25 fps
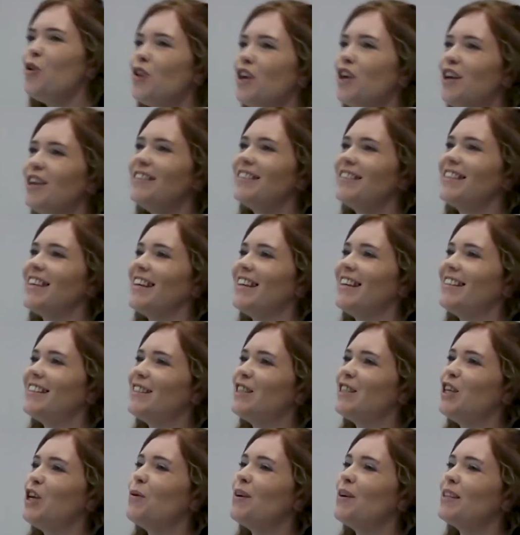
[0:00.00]
uses
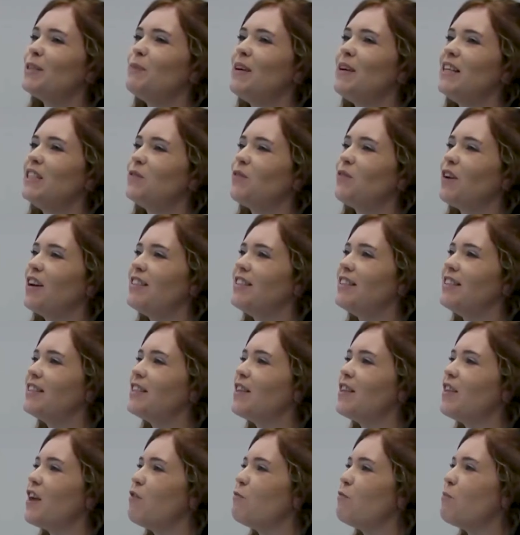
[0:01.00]
USB devices
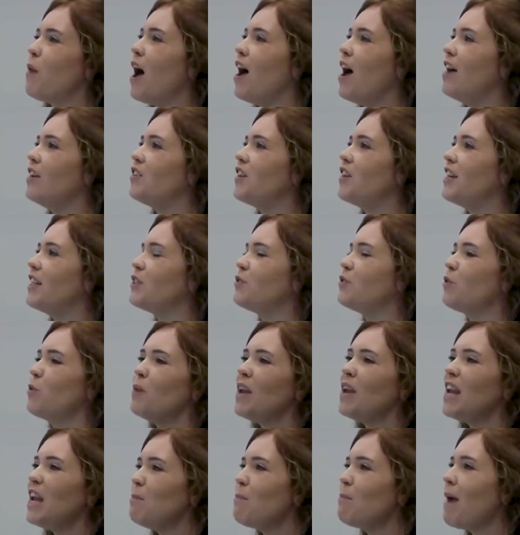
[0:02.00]
that they've purchased from
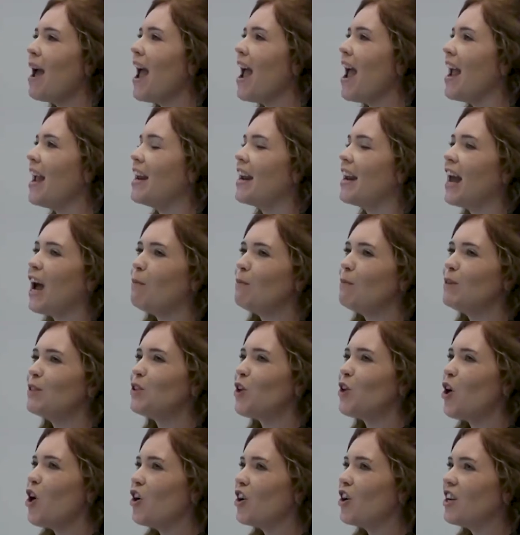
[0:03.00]
eBay and
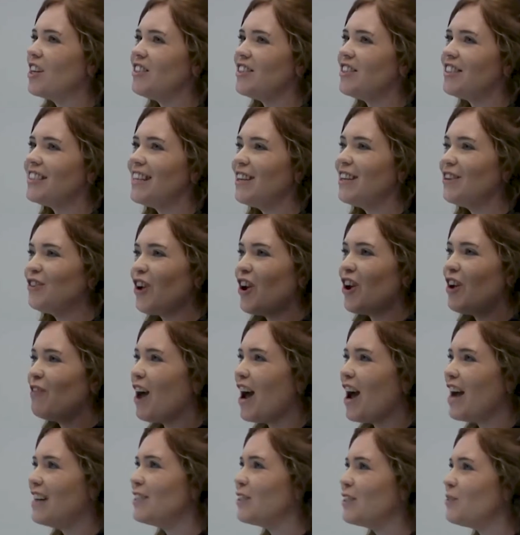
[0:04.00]
Amazon? Can I just see a show of
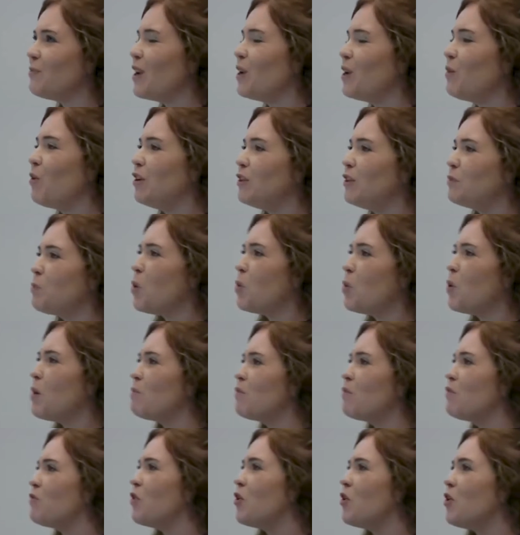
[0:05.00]
hands from anyone who's bought one
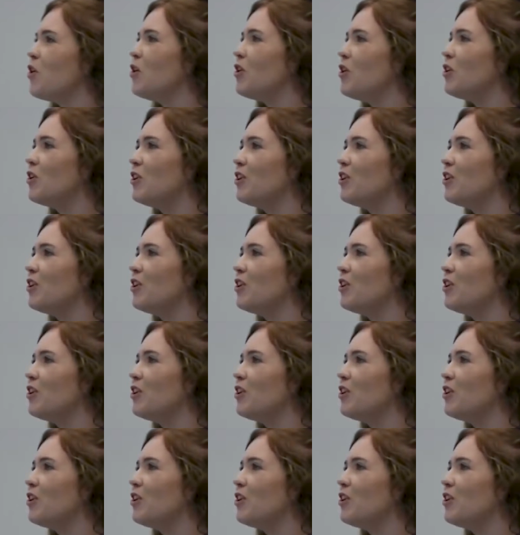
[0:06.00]
before?